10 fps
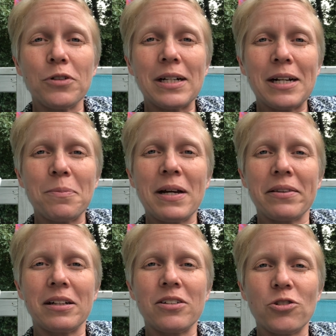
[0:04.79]
United
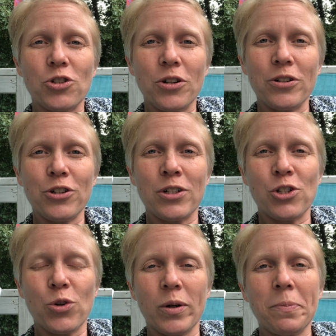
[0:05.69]
Methodist Church in
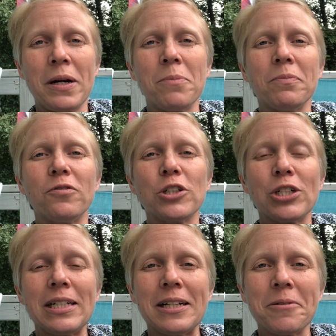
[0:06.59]
Short Pump,
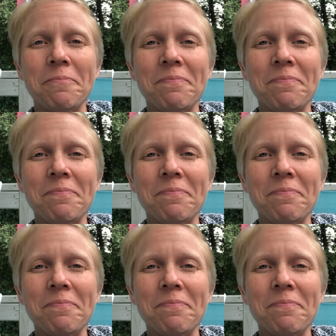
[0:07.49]
Virginia.